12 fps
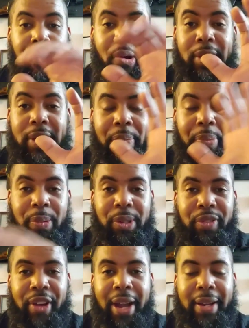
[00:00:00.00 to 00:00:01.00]
Broke it down pretty
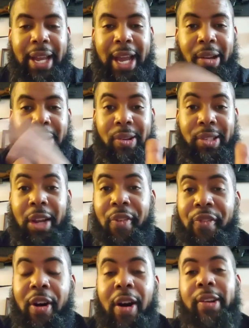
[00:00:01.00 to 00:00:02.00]
much 5 categories. They can
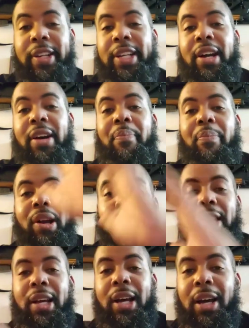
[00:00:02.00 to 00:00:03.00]
fall under the
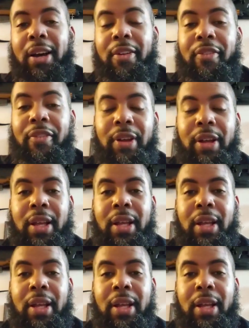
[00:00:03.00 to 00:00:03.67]
umbrella of